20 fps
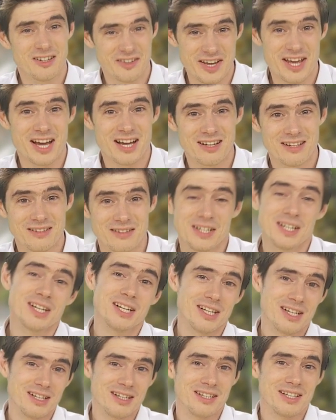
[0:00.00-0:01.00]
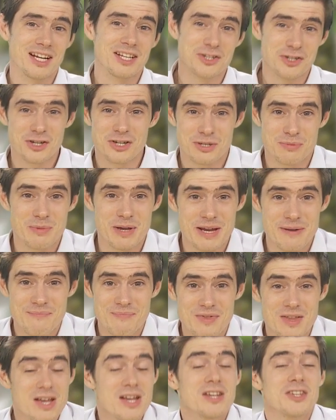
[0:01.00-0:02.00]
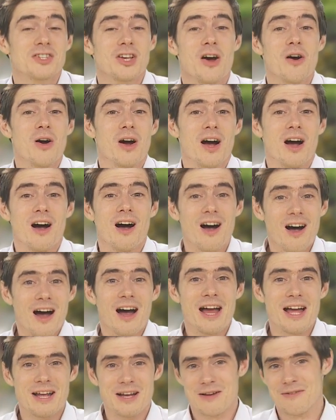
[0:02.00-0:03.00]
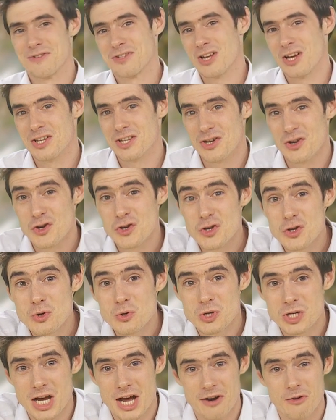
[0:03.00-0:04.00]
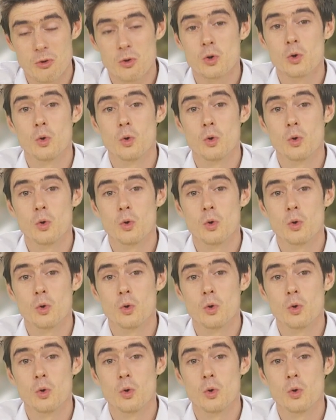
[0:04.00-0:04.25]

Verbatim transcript: oh yeah, that's just me. So I have started a new channel